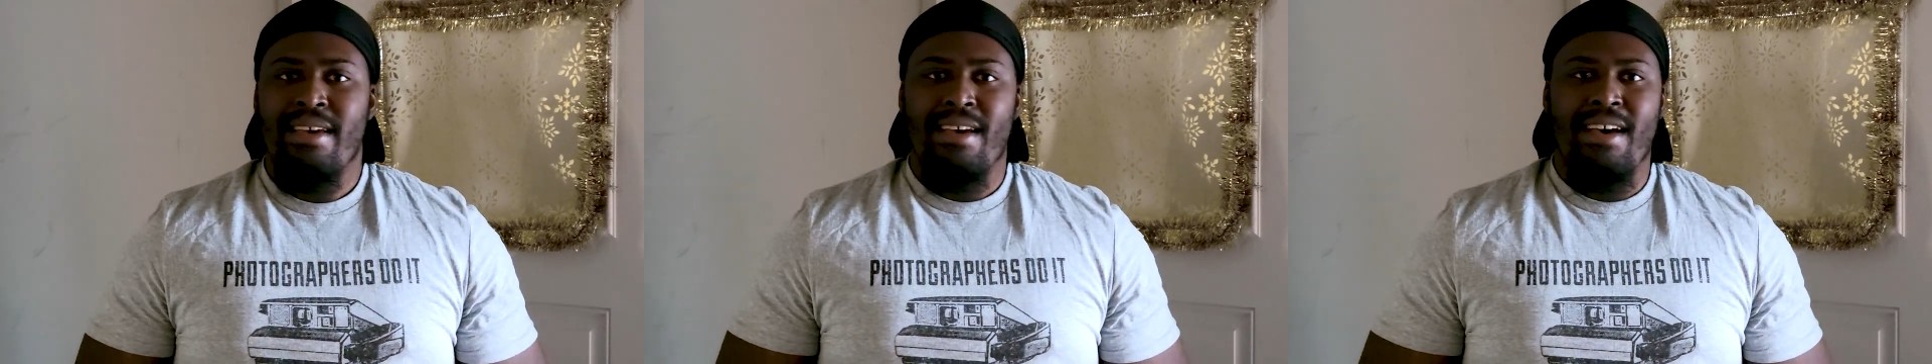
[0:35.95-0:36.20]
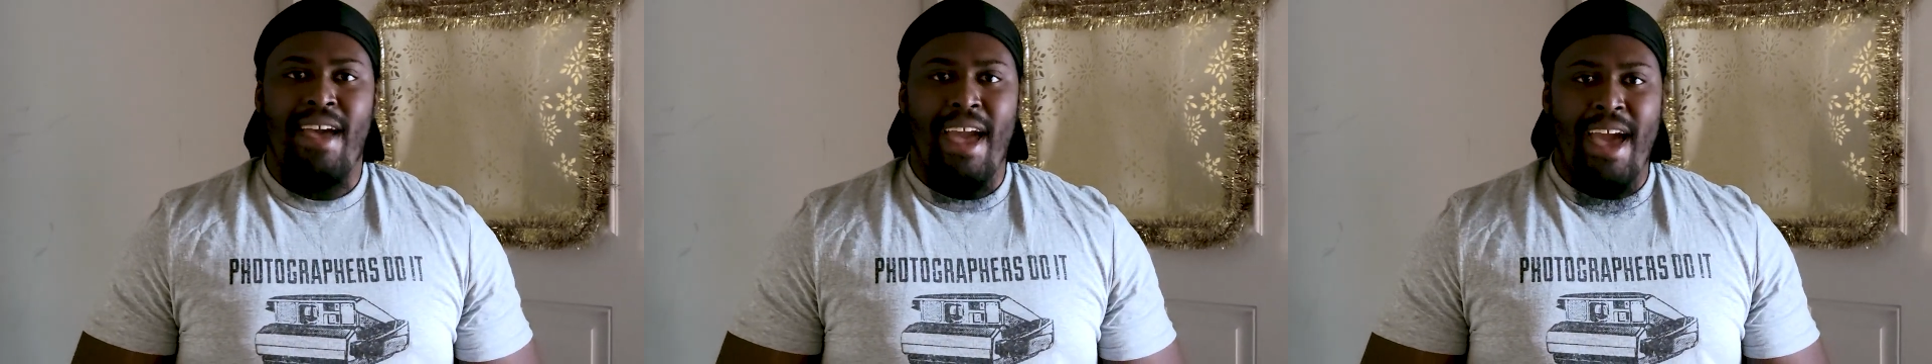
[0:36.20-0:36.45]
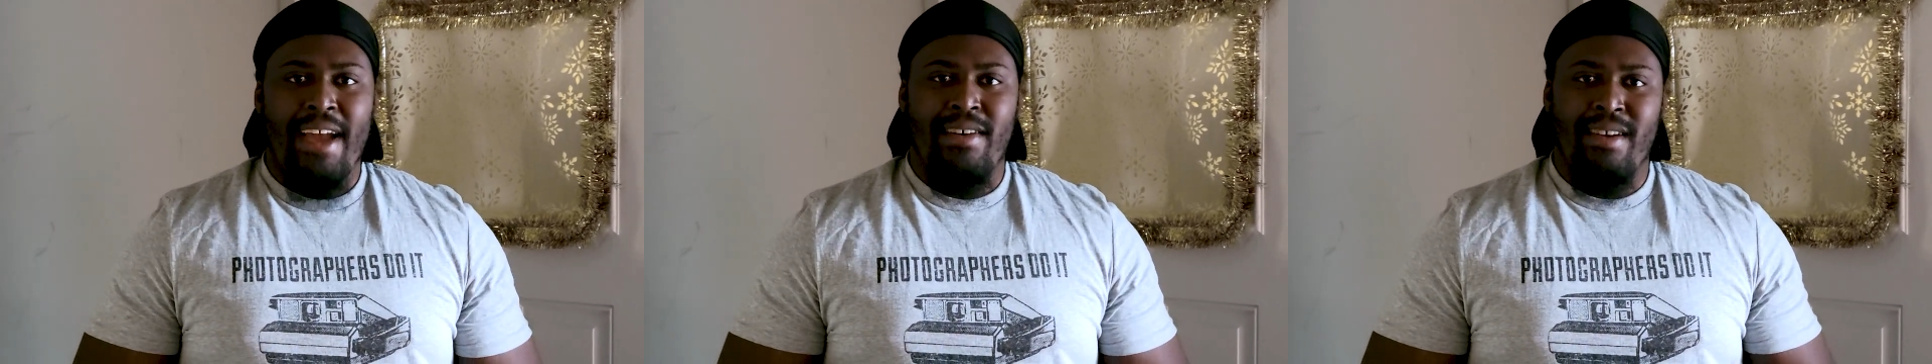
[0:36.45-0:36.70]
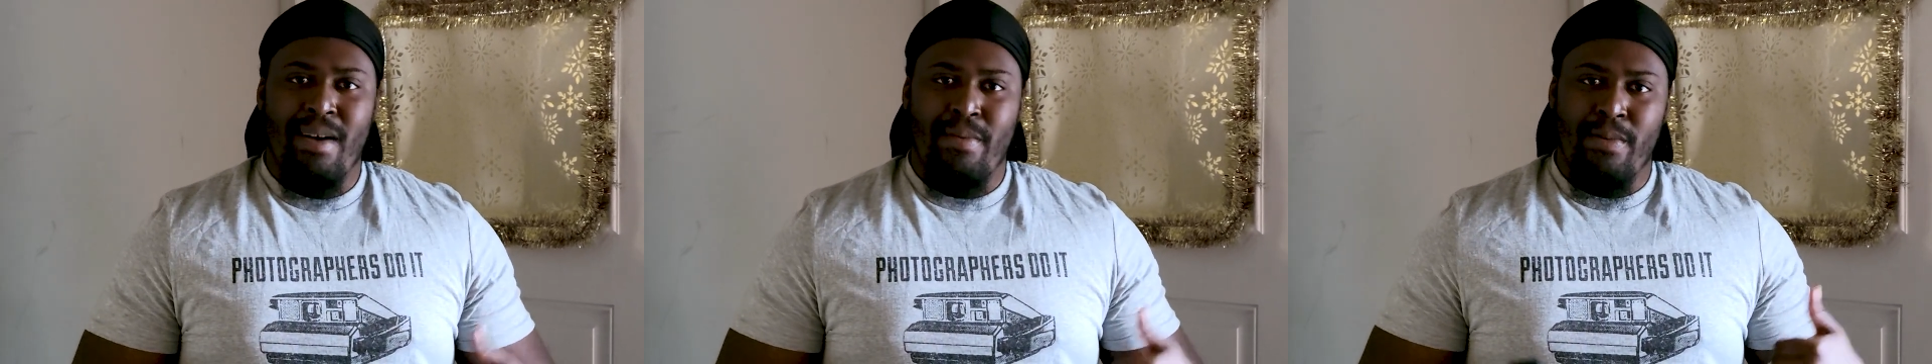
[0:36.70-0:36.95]
uh, add
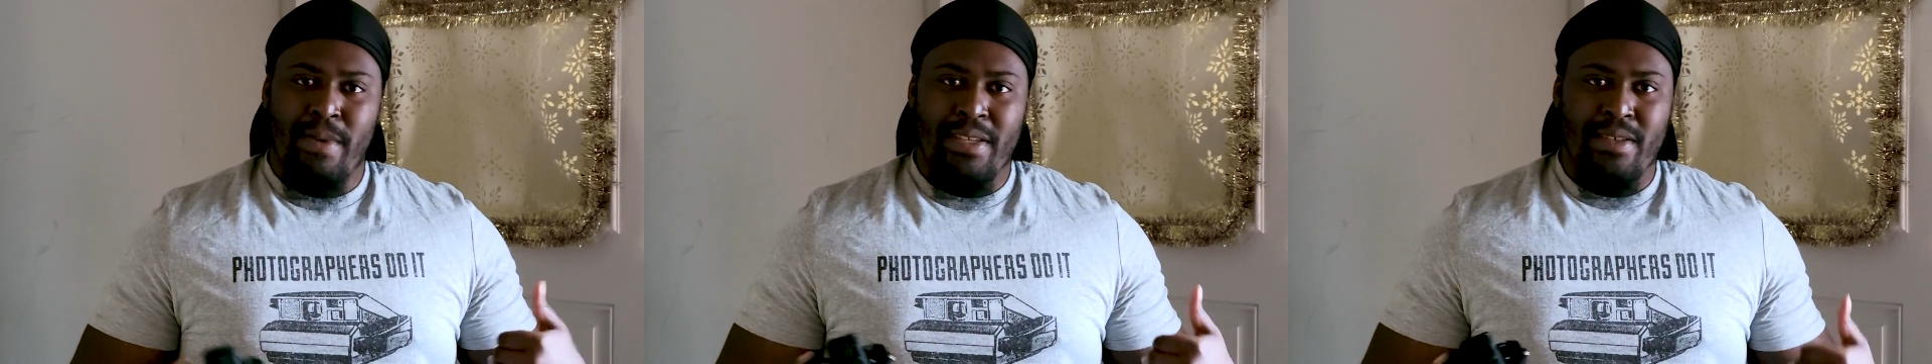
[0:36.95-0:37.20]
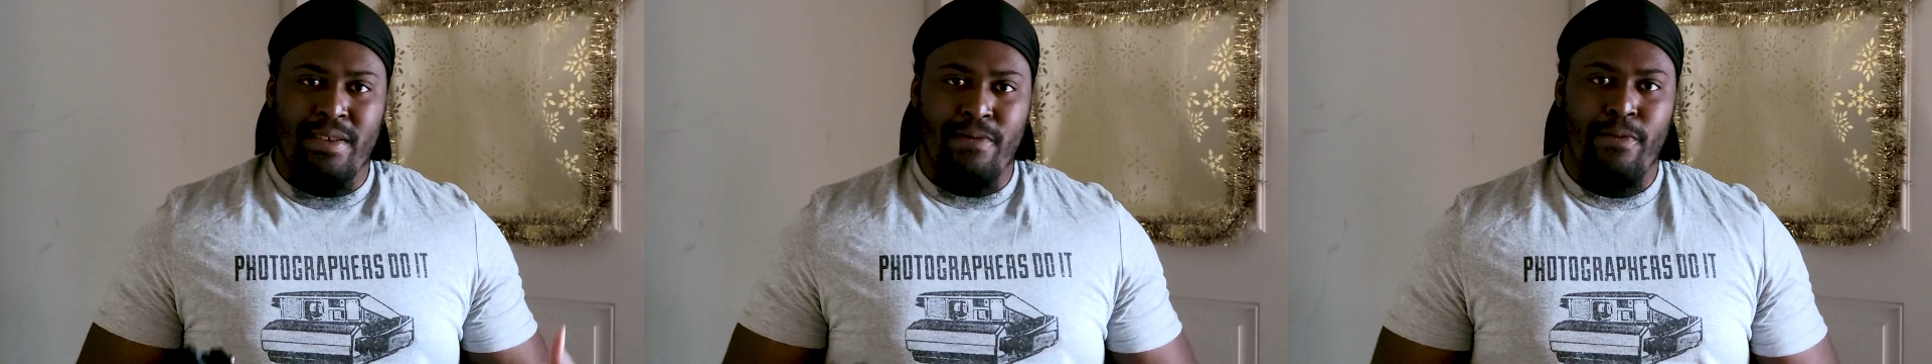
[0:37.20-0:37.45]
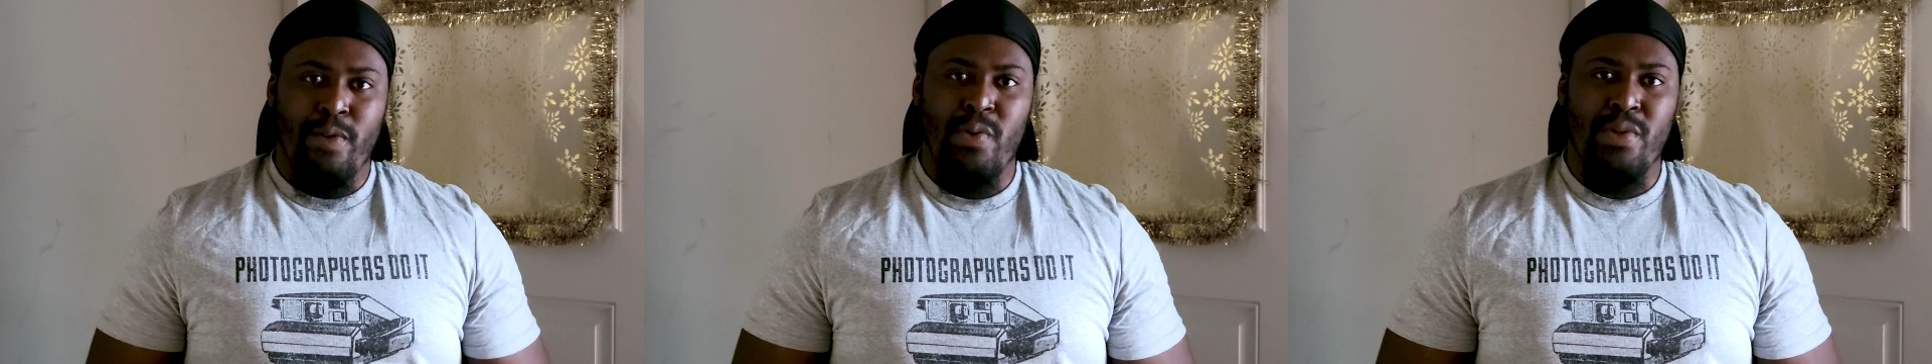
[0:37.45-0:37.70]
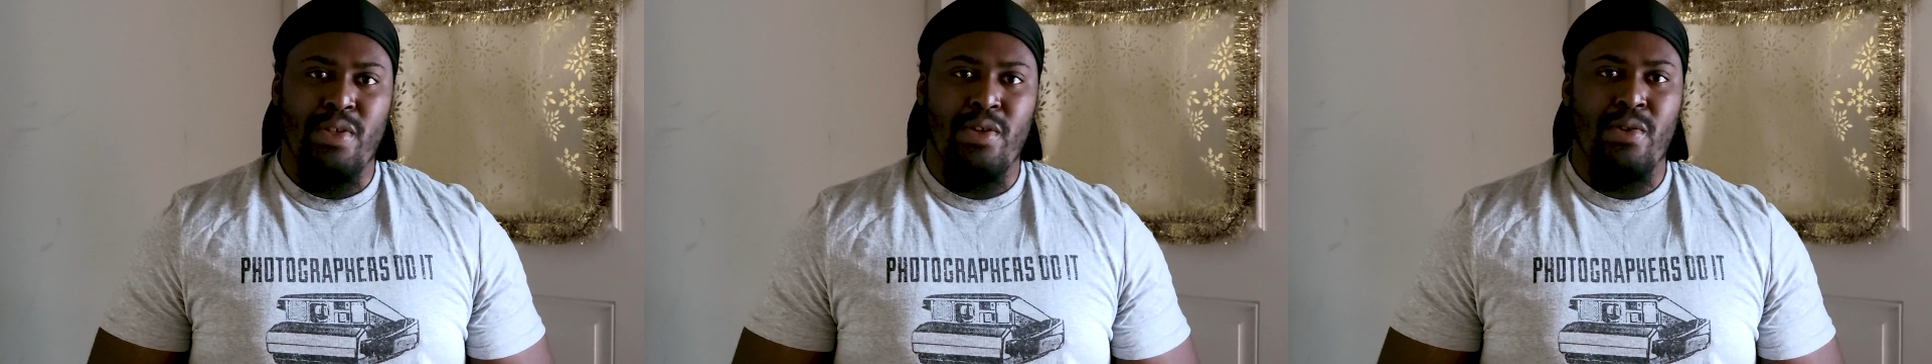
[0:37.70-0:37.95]
a couple pieces of
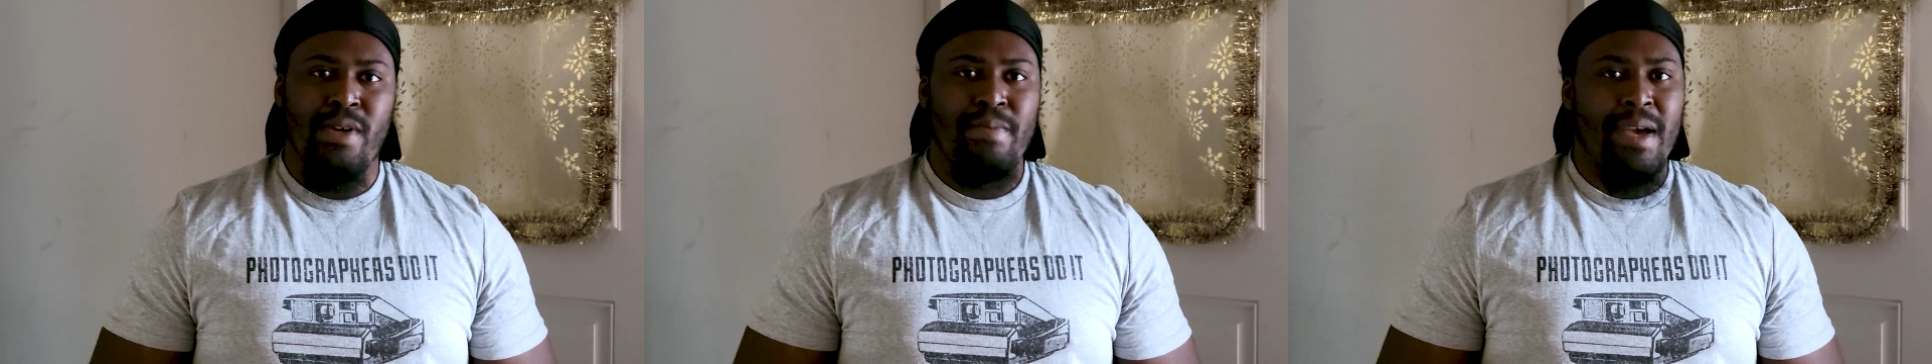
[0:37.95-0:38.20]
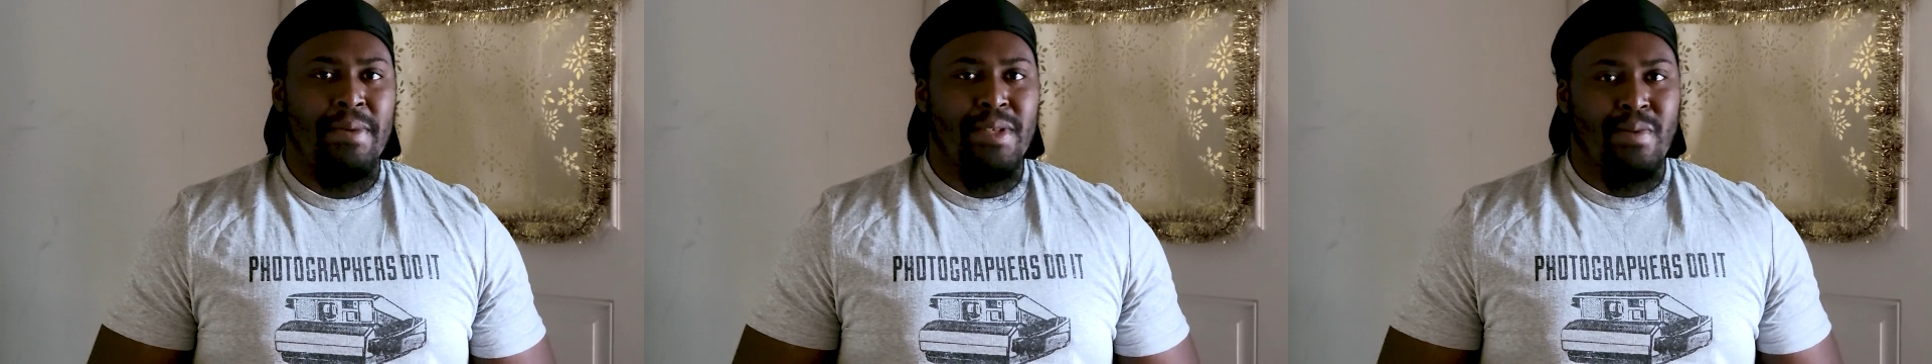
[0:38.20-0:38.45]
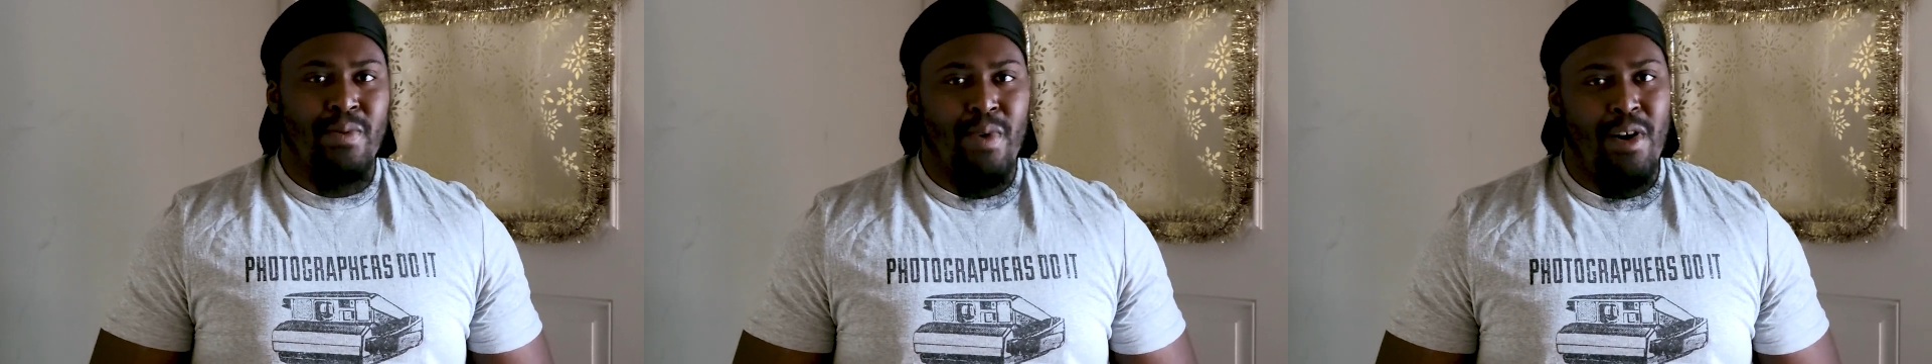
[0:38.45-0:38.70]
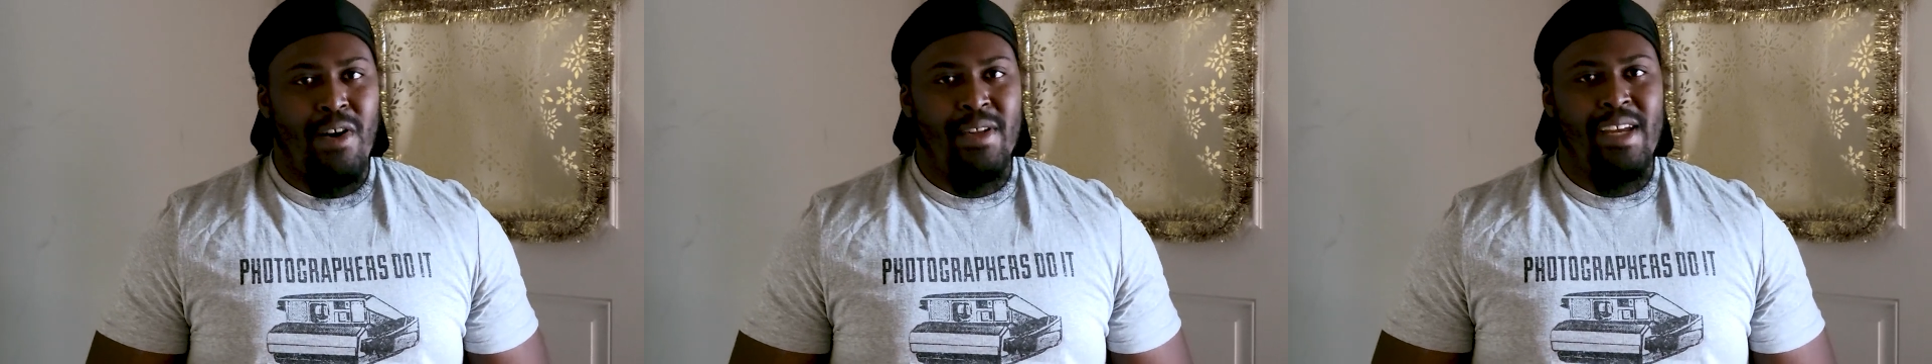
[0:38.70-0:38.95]
fruit to it, maybe some
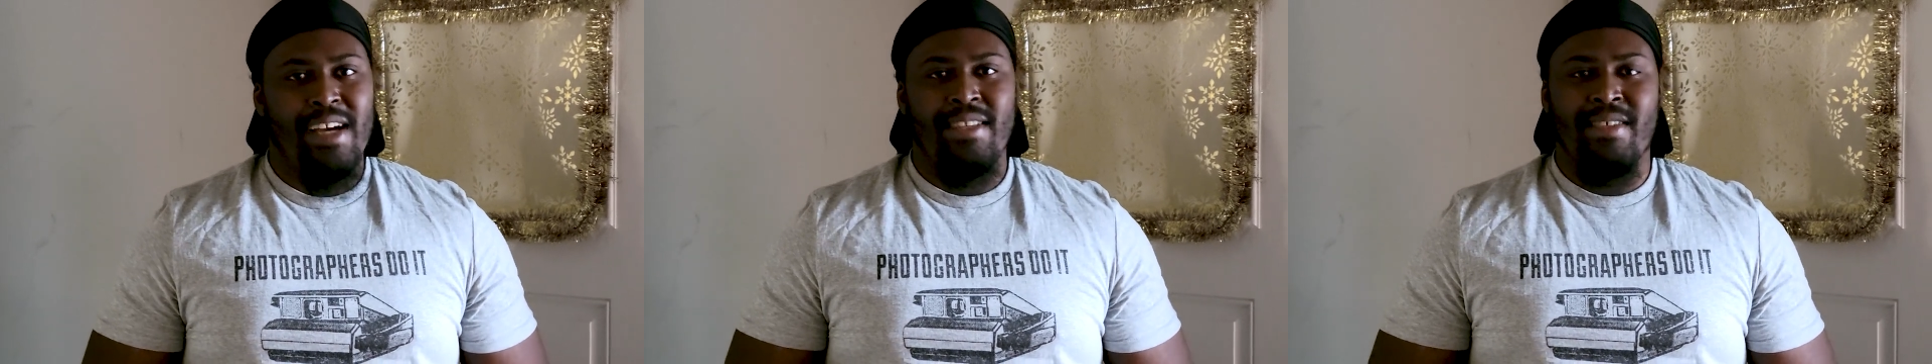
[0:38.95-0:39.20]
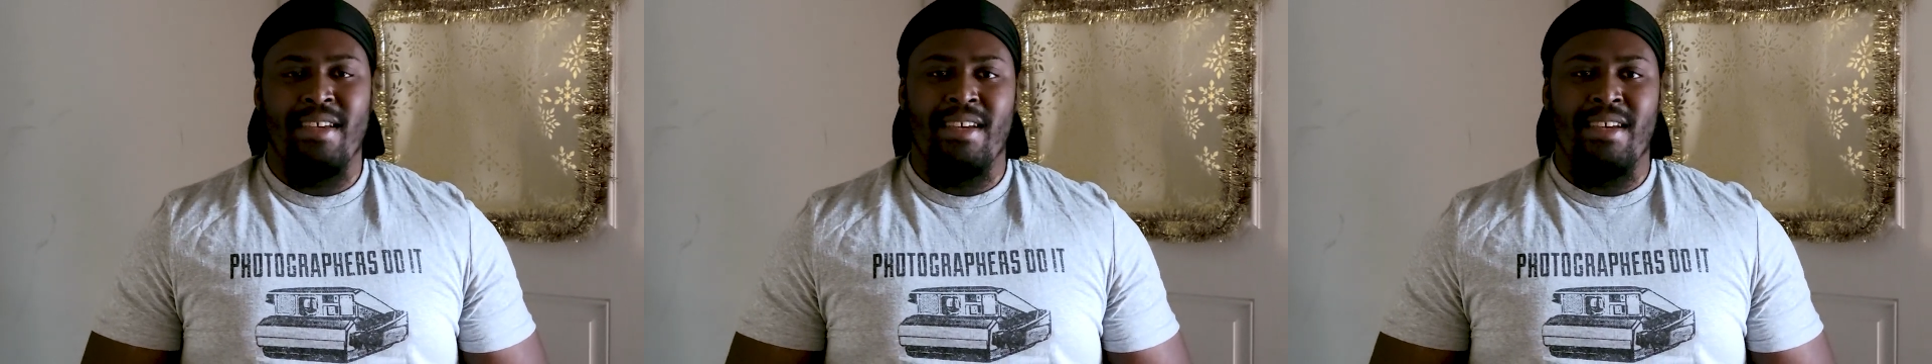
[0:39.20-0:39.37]
walnuts,